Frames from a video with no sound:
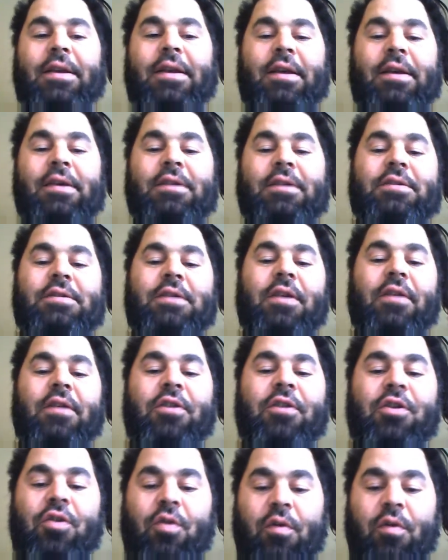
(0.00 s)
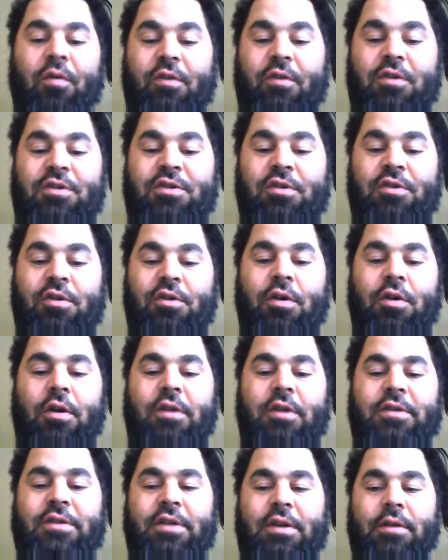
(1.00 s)
is the universal
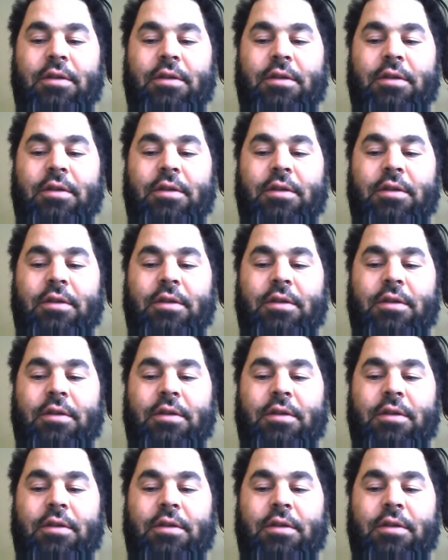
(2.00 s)
currency.